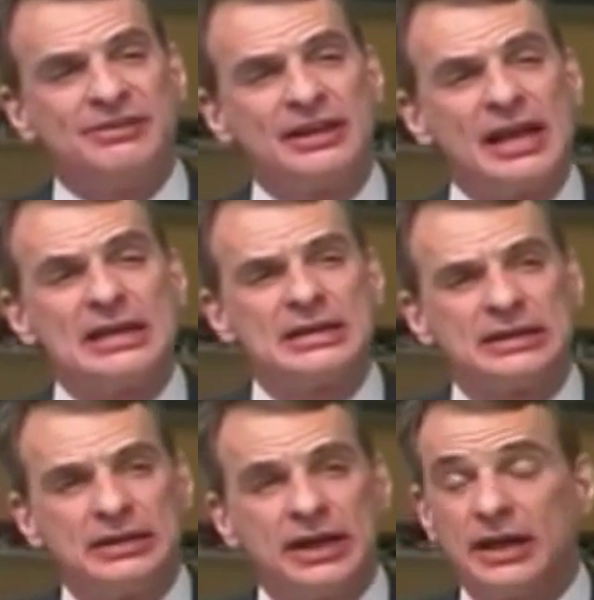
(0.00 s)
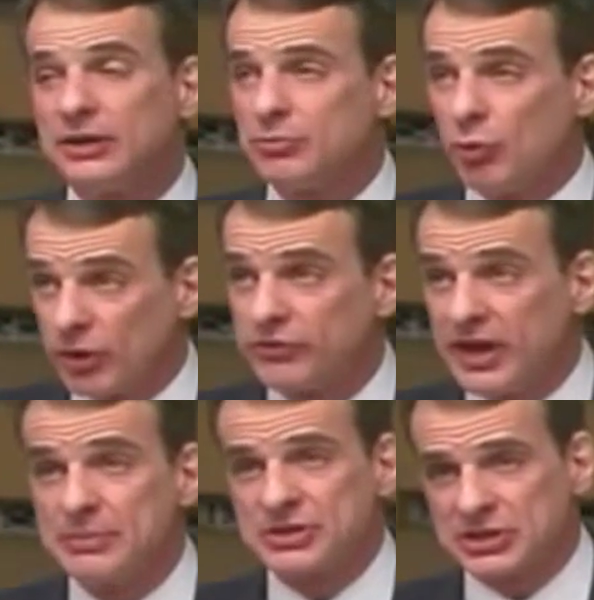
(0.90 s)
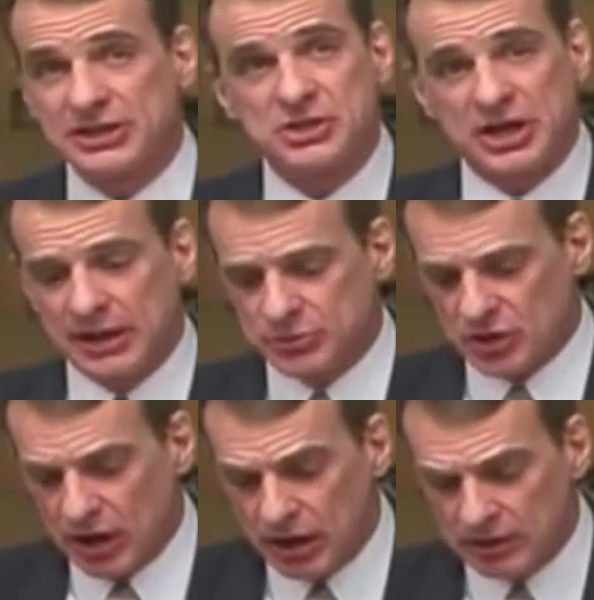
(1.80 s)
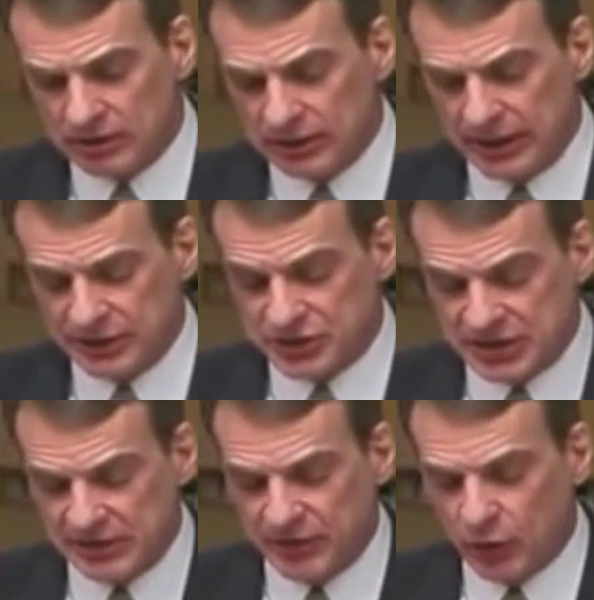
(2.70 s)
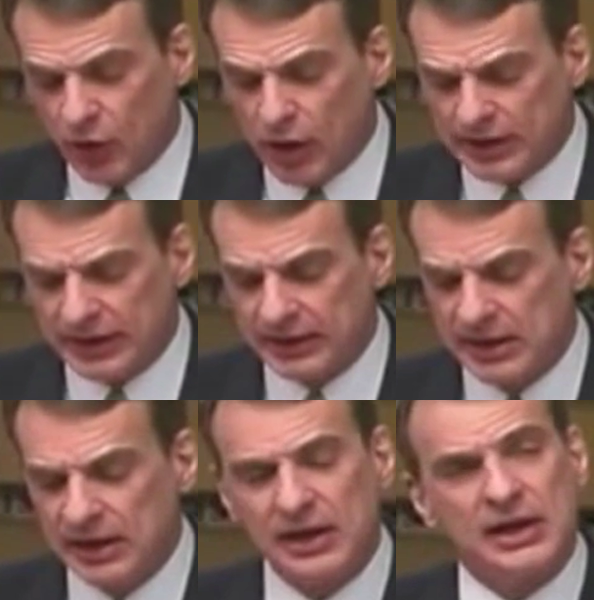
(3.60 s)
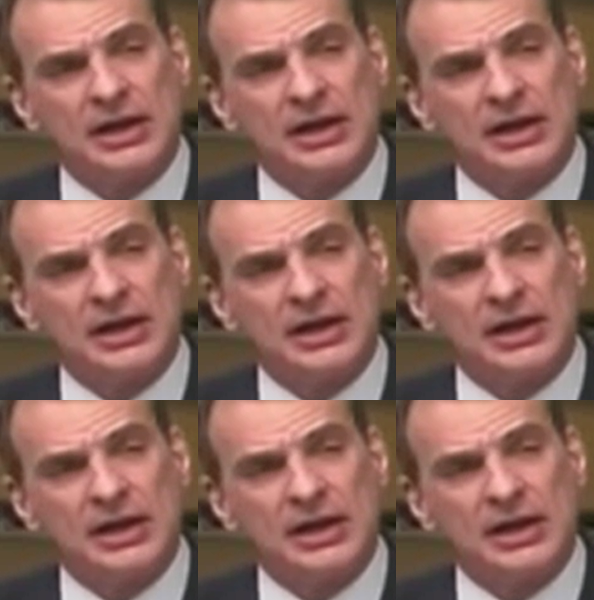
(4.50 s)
Vilenkin and more famously James Hartle and Stephen Hawking